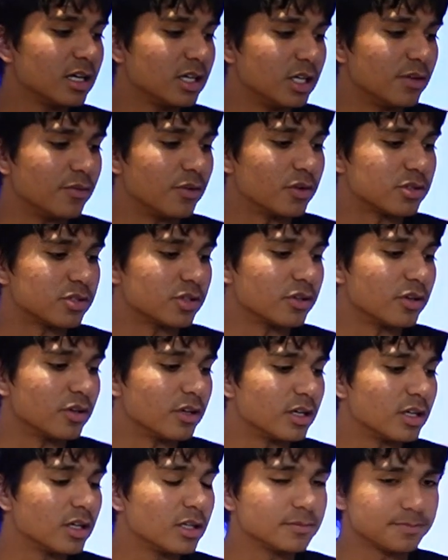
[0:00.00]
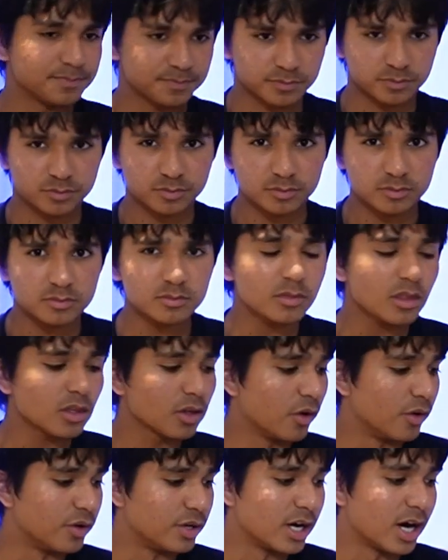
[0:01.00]
You've also got
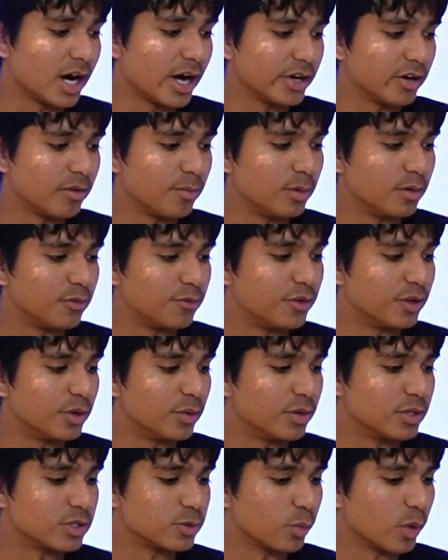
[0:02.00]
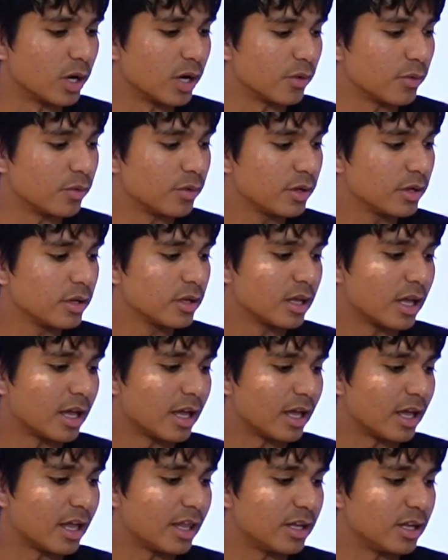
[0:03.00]
Onana in midfield as well,
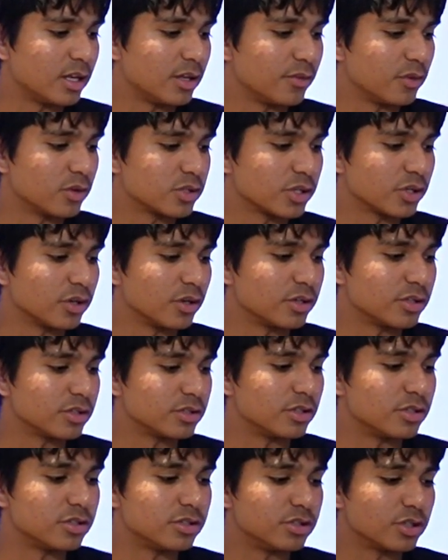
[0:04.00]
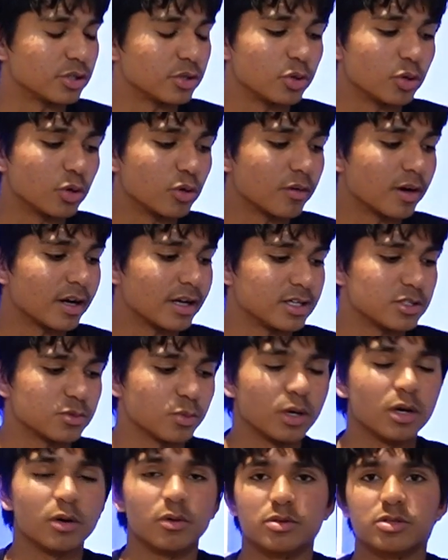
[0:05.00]
and then you've also got Doucouré as
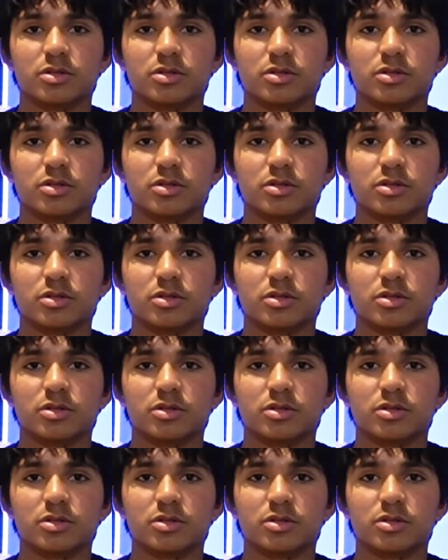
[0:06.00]
well.